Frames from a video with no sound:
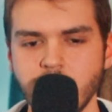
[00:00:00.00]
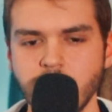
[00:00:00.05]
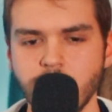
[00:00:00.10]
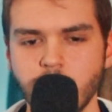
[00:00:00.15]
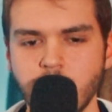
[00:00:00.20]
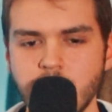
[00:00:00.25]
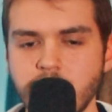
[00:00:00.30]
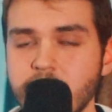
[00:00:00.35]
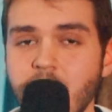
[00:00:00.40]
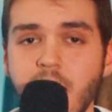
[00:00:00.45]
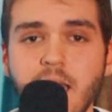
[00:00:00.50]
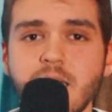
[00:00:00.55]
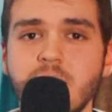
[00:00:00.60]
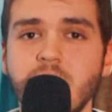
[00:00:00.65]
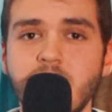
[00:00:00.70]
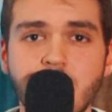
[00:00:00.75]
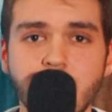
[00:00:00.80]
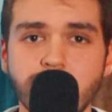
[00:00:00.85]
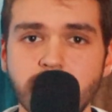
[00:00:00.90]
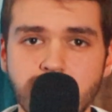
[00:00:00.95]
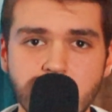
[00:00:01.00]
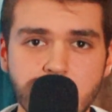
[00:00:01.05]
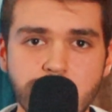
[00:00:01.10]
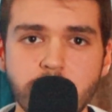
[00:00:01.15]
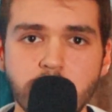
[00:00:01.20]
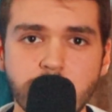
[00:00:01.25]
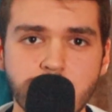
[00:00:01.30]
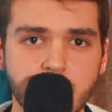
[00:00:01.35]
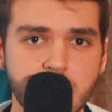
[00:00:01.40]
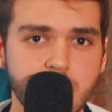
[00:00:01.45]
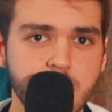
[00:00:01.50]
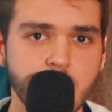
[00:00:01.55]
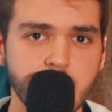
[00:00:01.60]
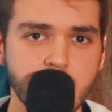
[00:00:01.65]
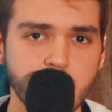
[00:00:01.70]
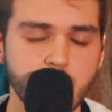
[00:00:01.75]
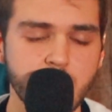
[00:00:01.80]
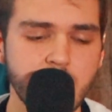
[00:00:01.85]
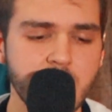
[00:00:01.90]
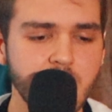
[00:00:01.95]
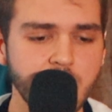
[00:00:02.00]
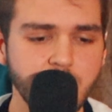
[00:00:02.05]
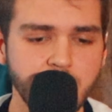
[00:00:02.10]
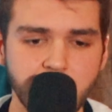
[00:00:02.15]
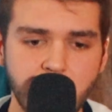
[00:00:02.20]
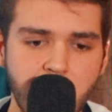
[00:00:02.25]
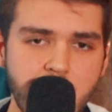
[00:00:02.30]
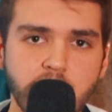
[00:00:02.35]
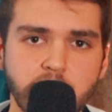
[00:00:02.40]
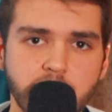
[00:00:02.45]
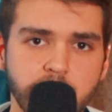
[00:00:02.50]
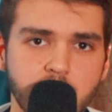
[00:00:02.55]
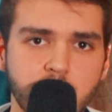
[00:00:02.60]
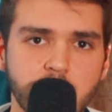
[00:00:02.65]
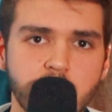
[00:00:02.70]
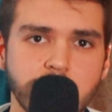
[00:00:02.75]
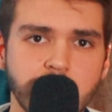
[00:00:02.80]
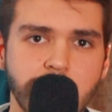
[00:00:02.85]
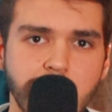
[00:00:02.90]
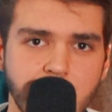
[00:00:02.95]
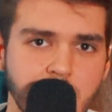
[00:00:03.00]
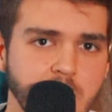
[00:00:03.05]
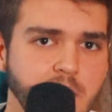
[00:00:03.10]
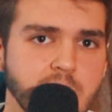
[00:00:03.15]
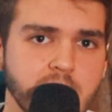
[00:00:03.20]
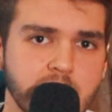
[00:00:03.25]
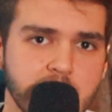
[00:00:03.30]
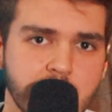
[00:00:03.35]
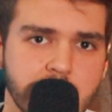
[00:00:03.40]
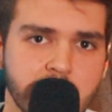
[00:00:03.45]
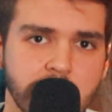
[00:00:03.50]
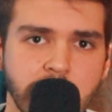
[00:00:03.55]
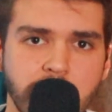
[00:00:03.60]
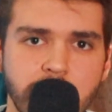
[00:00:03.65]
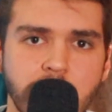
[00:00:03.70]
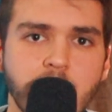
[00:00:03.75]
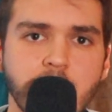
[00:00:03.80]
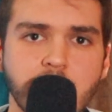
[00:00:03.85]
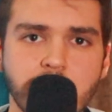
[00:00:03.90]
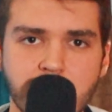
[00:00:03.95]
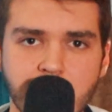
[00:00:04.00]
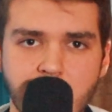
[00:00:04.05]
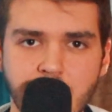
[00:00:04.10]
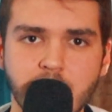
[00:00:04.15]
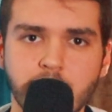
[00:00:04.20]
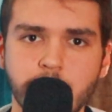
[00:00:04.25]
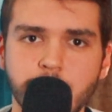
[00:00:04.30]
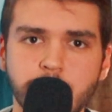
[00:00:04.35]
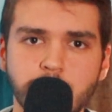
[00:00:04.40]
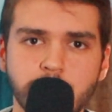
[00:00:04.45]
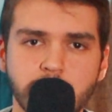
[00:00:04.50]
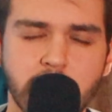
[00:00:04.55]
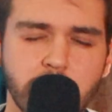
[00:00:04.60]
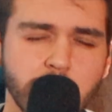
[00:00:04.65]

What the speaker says: What he's asking you to do is just be faithful and listen to him.